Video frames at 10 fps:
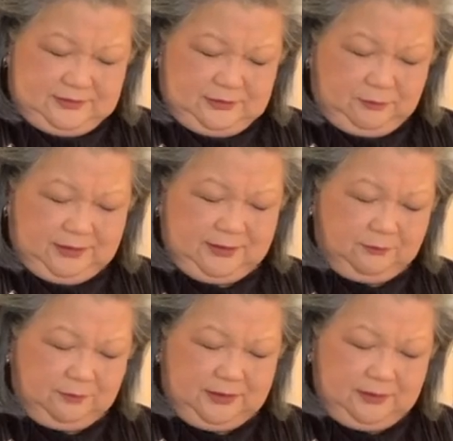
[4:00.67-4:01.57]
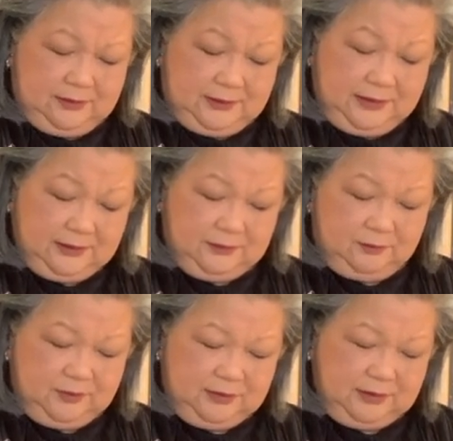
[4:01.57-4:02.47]
the way that we can
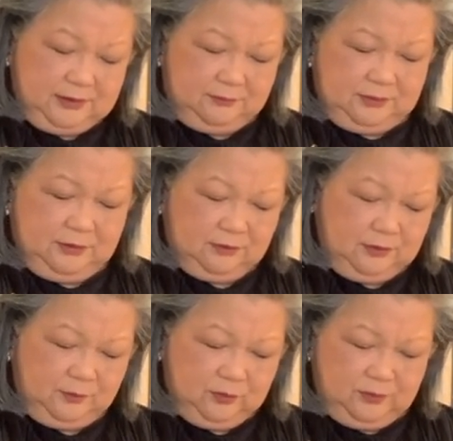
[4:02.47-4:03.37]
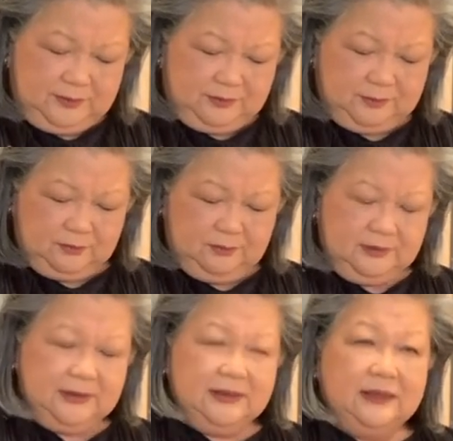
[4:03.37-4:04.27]
communicate with a whole lot more people.
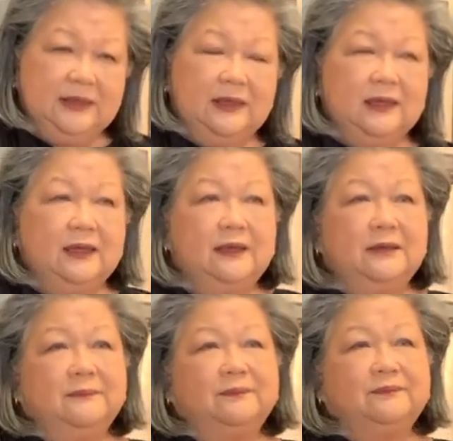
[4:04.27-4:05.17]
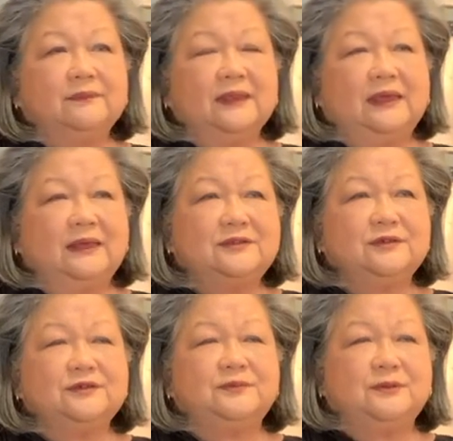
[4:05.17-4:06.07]
And so I
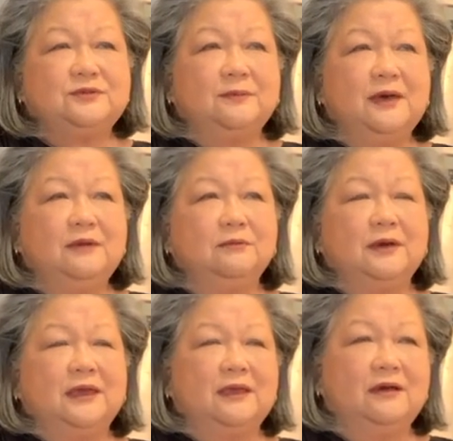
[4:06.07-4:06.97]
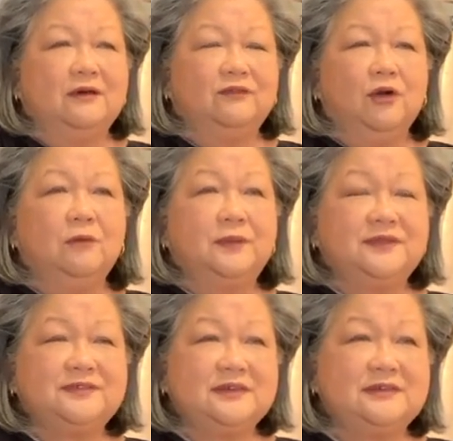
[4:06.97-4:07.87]
suppose my way of
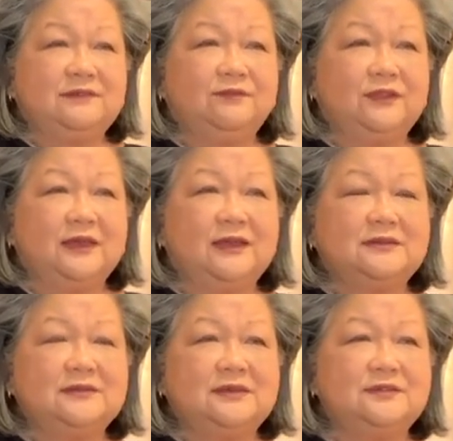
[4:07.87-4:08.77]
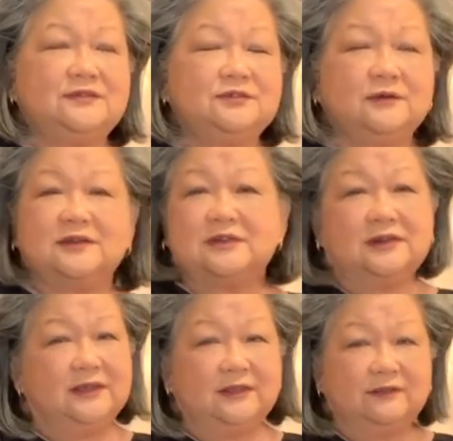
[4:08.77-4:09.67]
compensating for that is to actually
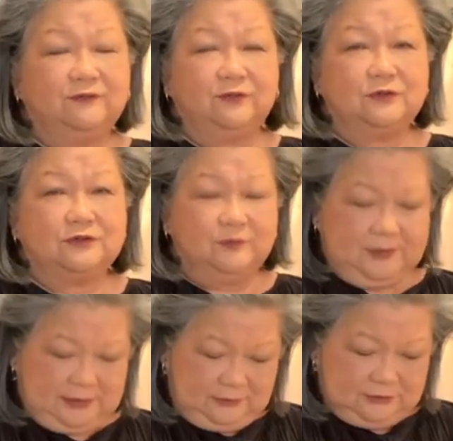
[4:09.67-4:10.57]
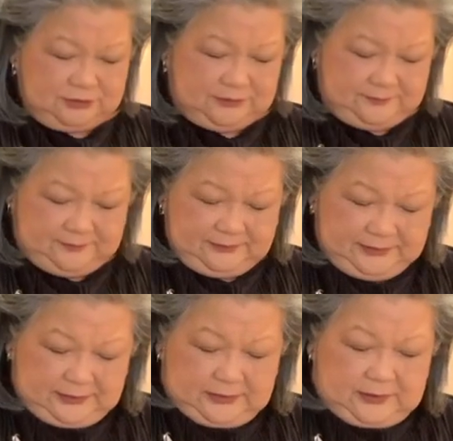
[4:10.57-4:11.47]
learn the food of my culture.
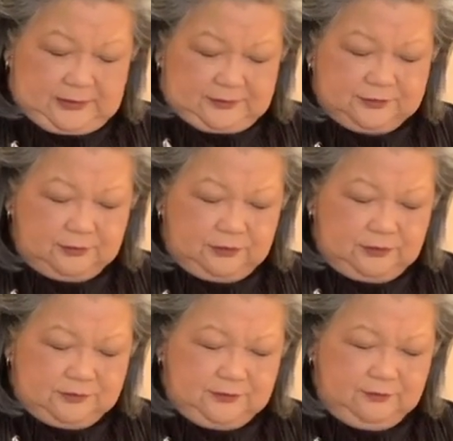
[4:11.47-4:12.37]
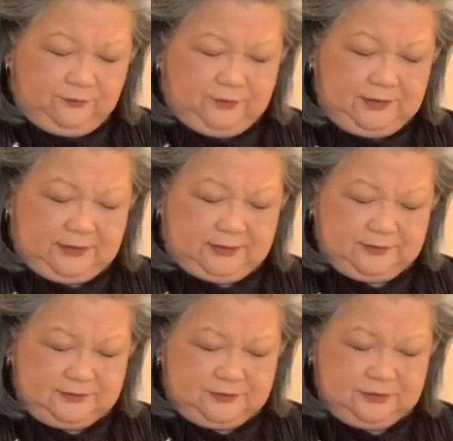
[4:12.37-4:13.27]
So using your
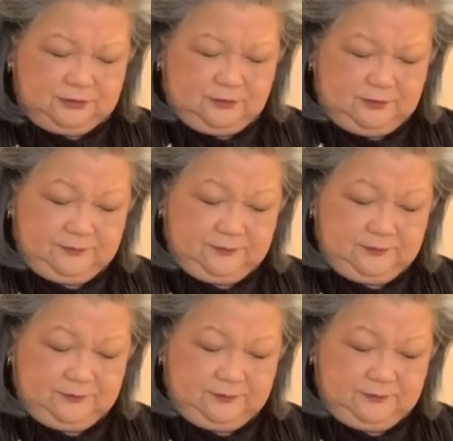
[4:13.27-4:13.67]
fingers to